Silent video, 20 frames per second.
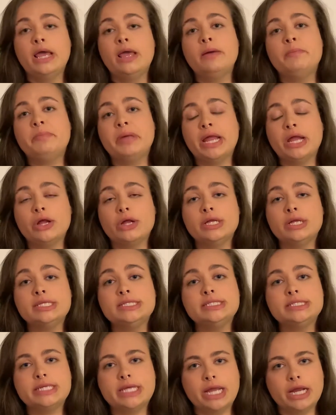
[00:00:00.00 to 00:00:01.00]
parents,
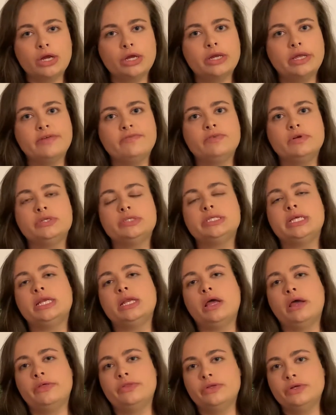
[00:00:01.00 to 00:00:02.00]
caregivers, and
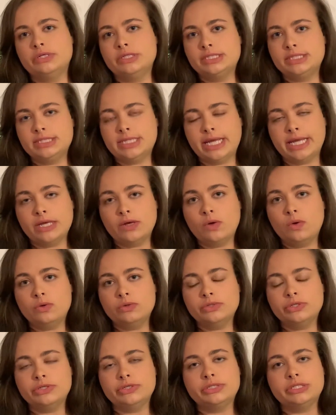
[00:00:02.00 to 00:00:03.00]
other
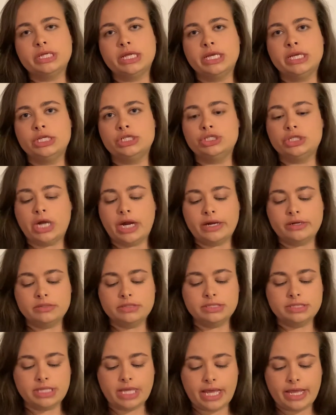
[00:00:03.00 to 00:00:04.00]
stakeholders in a child's
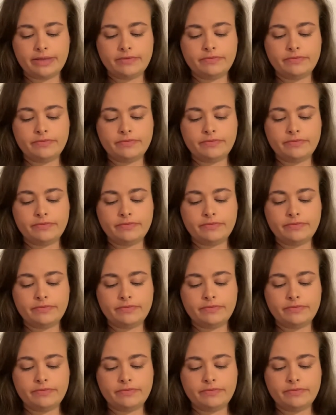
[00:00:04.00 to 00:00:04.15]
life.